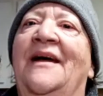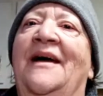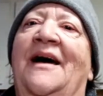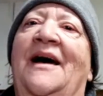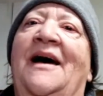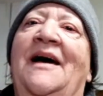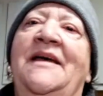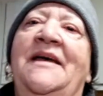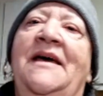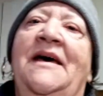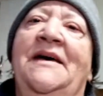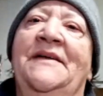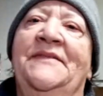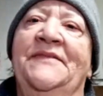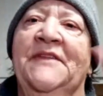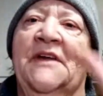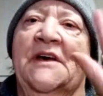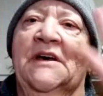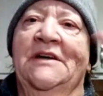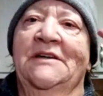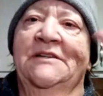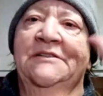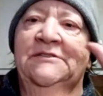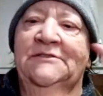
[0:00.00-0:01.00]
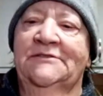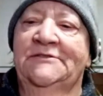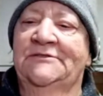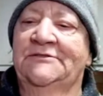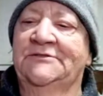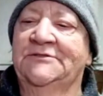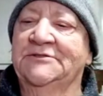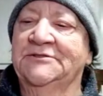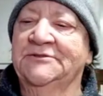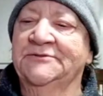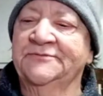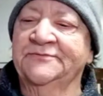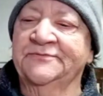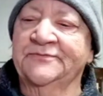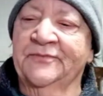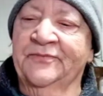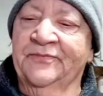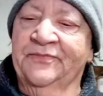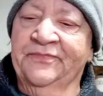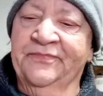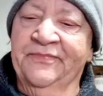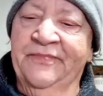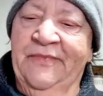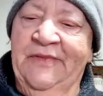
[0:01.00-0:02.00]
Hi, Edna.
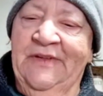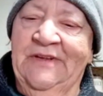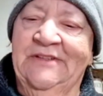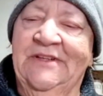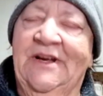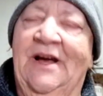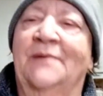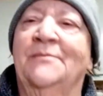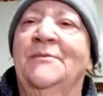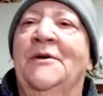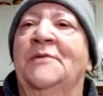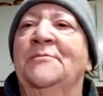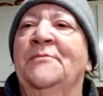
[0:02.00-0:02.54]
I'm